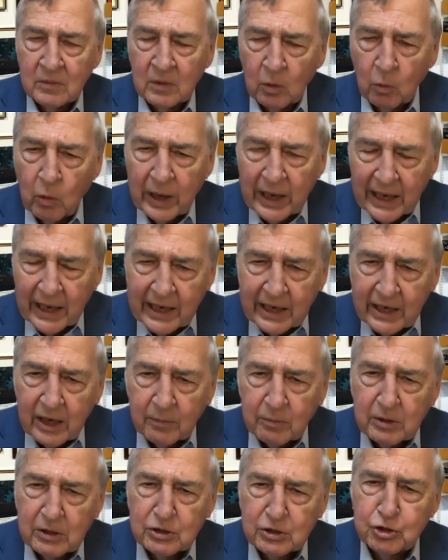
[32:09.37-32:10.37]
we could end
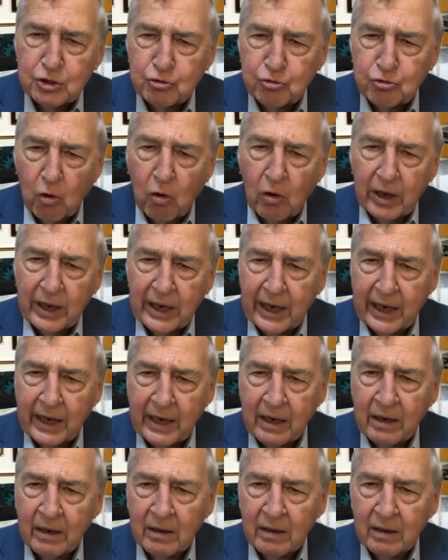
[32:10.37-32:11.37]
up destroying
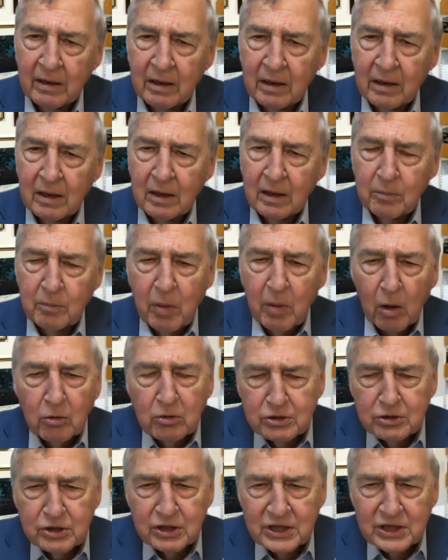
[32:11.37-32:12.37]
both
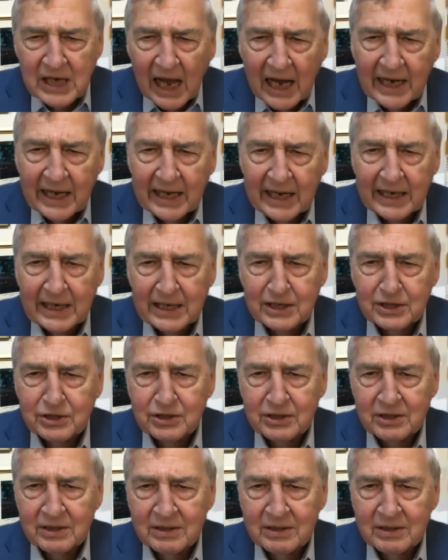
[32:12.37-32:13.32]
societies.